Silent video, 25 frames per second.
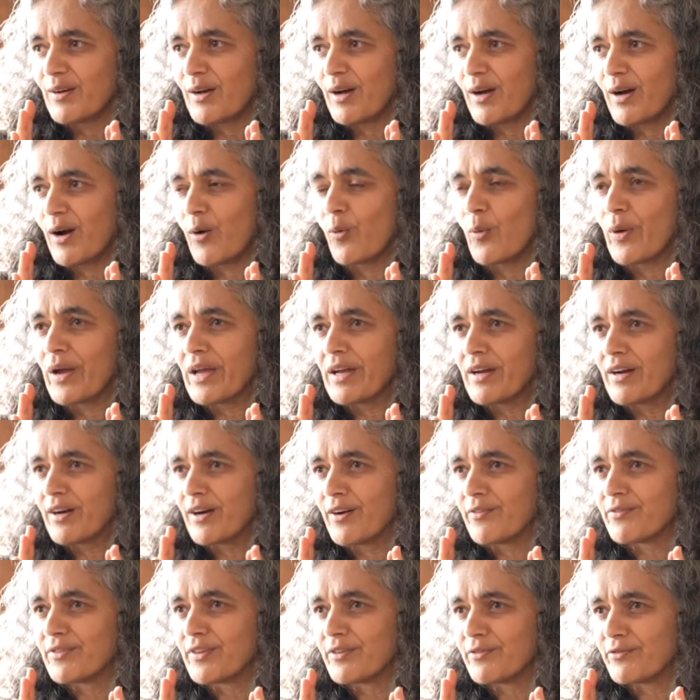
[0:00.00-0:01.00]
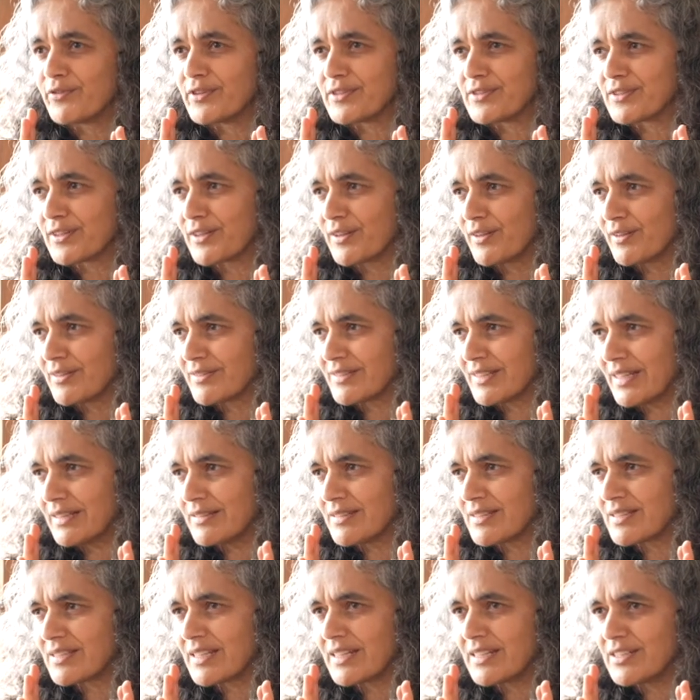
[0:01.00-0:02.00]
aware of the physical
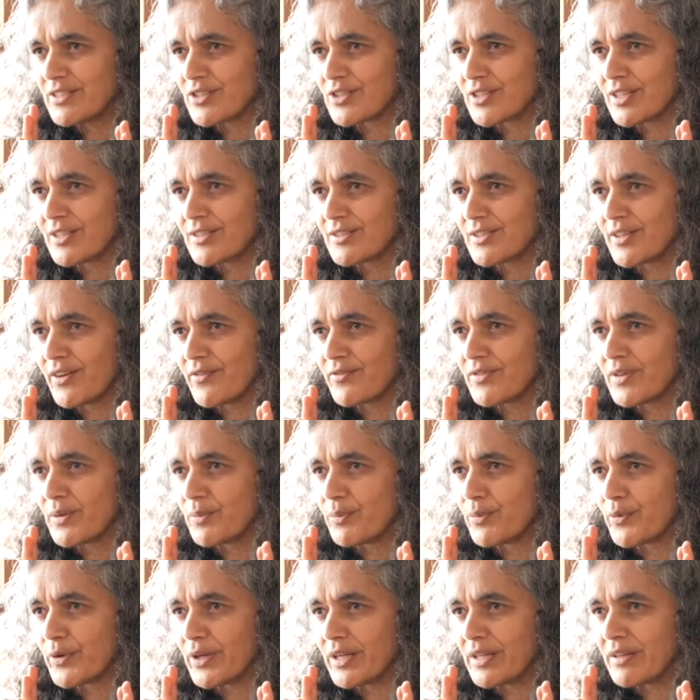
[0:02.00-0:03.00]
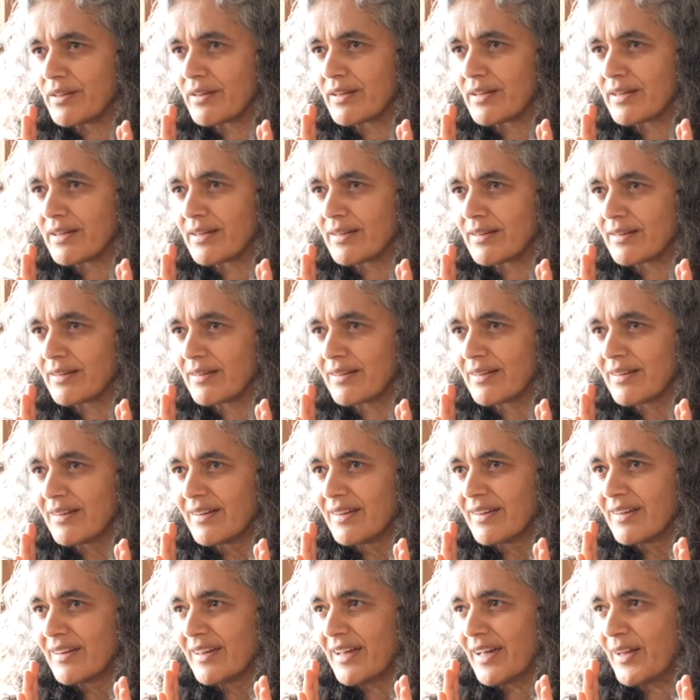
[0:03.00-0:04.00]
sensations of the breathing
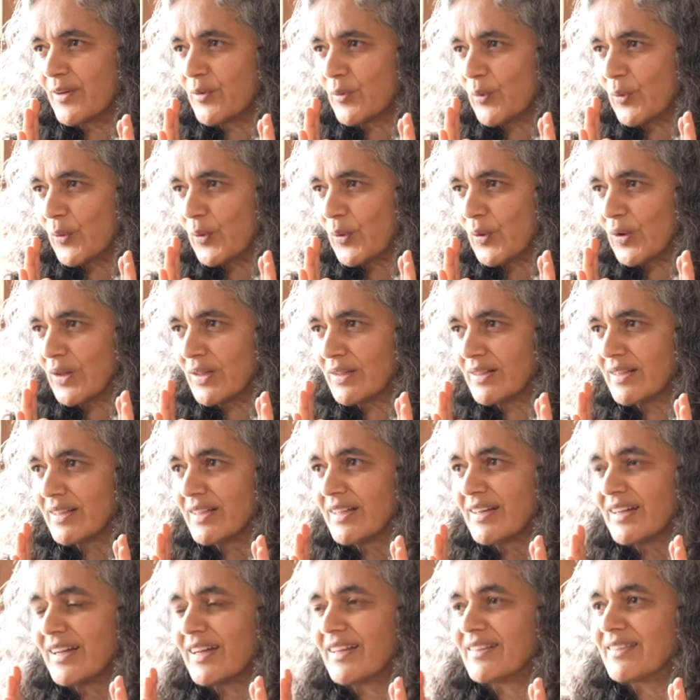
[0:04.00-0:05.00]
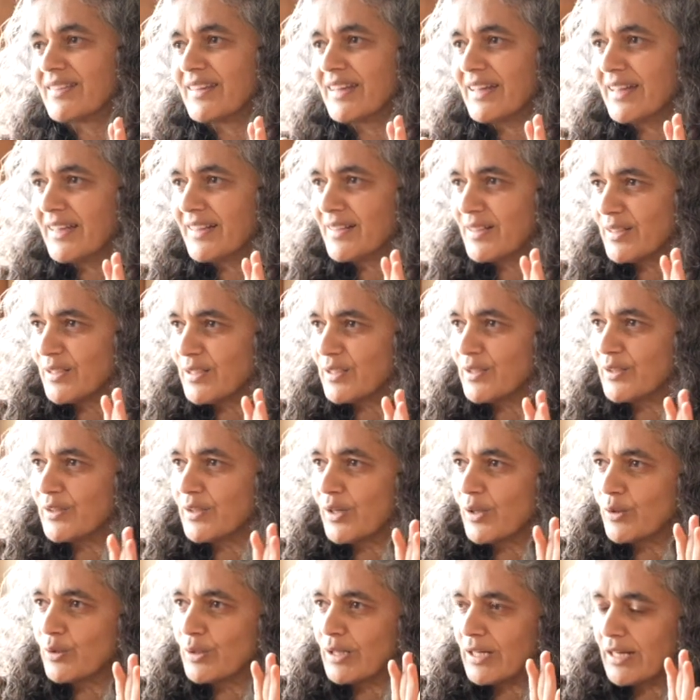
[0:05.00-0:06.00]
and all. And then,
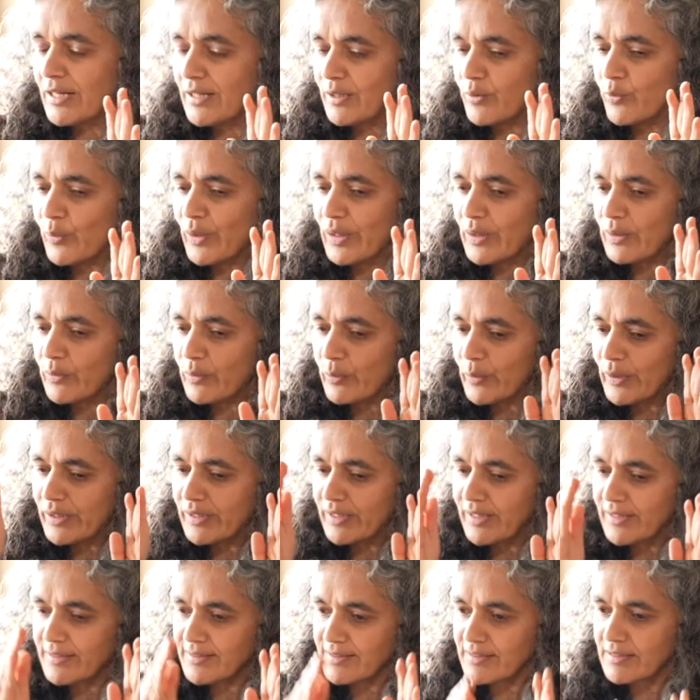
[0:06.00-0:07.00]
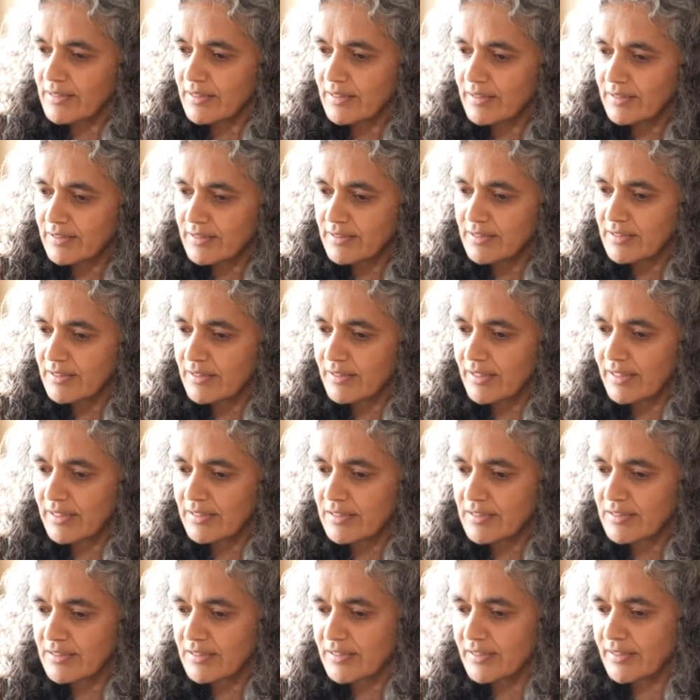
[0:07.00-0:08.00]
when I said
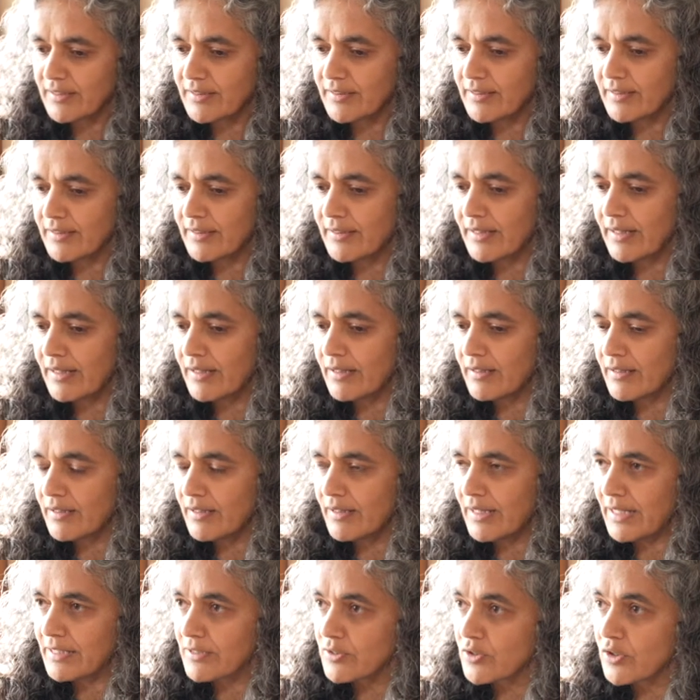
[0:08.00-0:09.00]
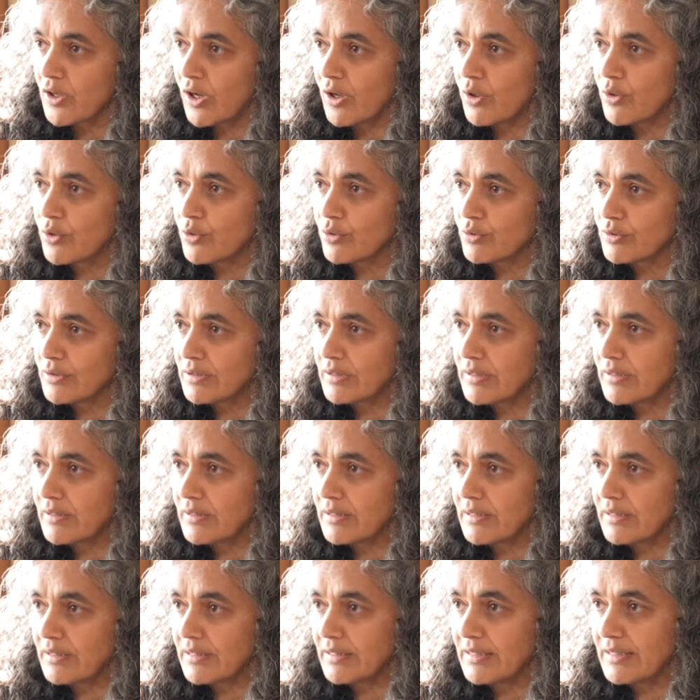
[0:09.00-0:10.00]
that let go
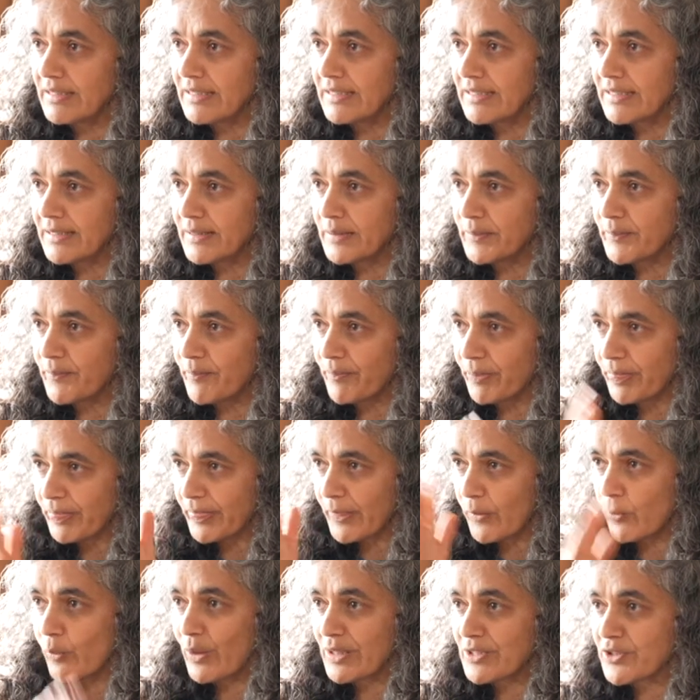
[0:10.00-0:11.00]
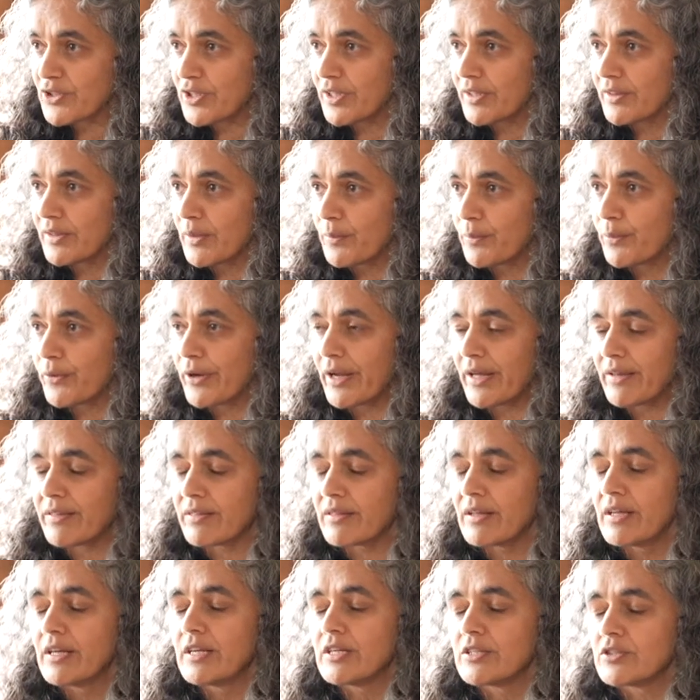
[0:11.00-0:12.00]
the watching the
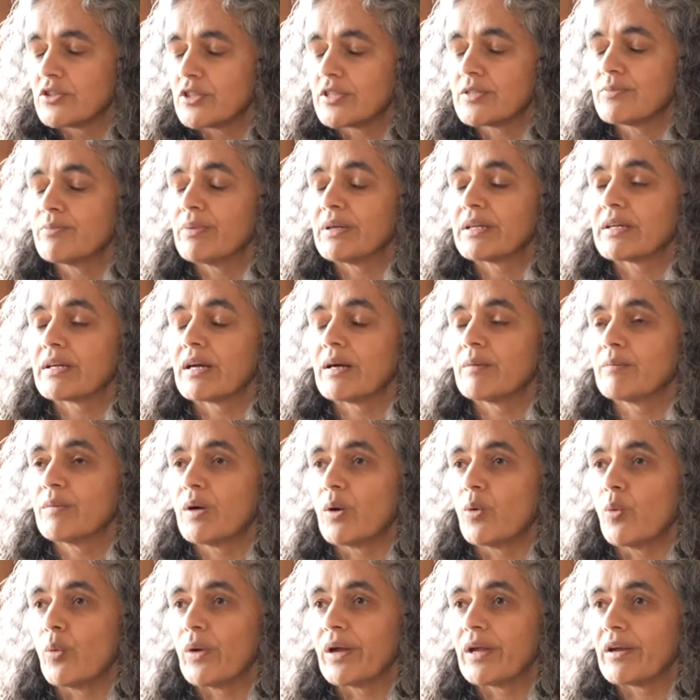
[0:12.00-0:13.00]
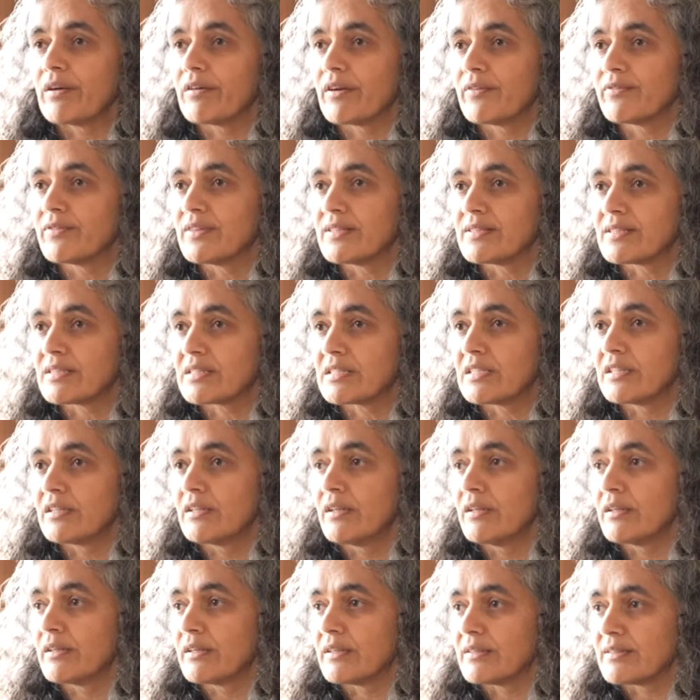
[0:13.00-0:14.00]
breath, just become aware of the
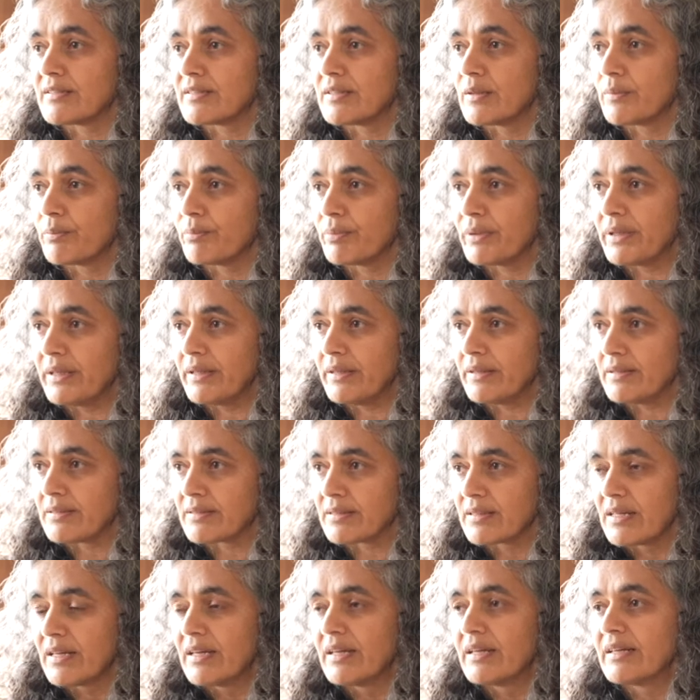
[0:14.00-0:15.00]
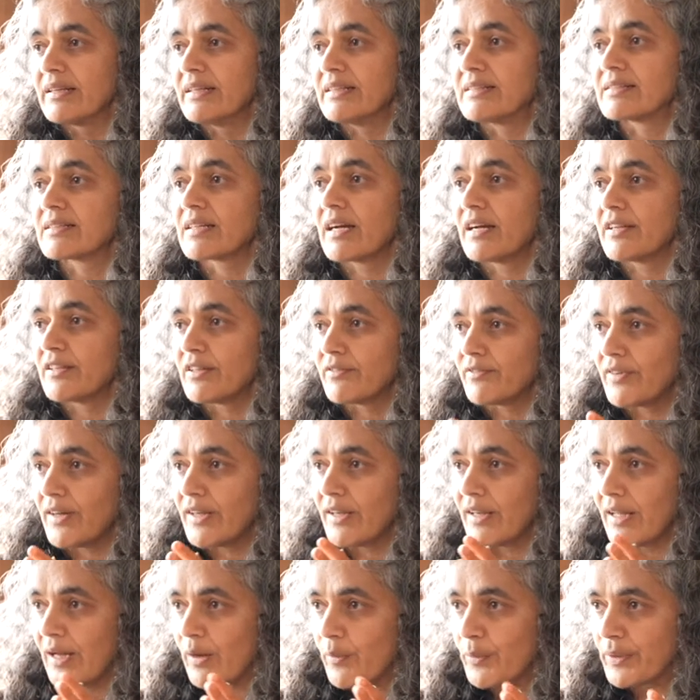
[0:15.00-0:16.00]
stillness, the peace, it's kind of
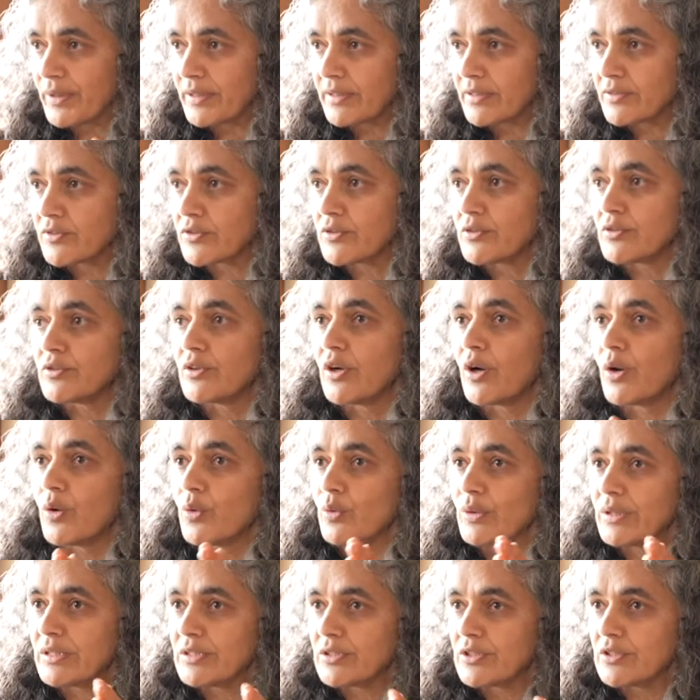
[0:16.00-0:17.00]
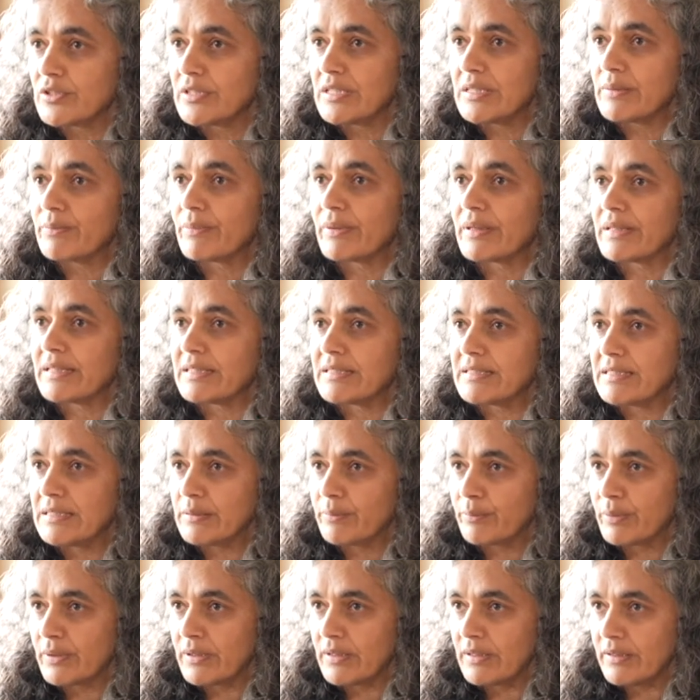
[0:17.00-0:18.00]
allowing us to go into deeper and
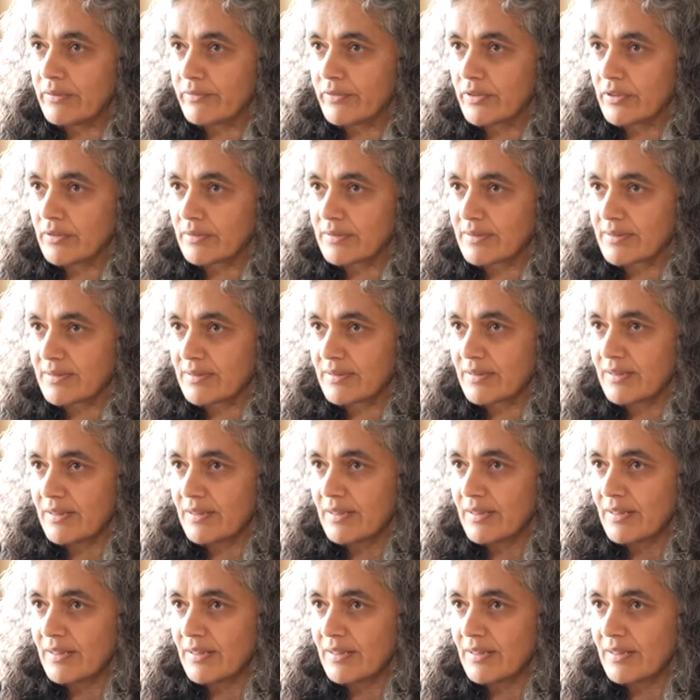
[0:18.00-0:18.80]
deeper levels.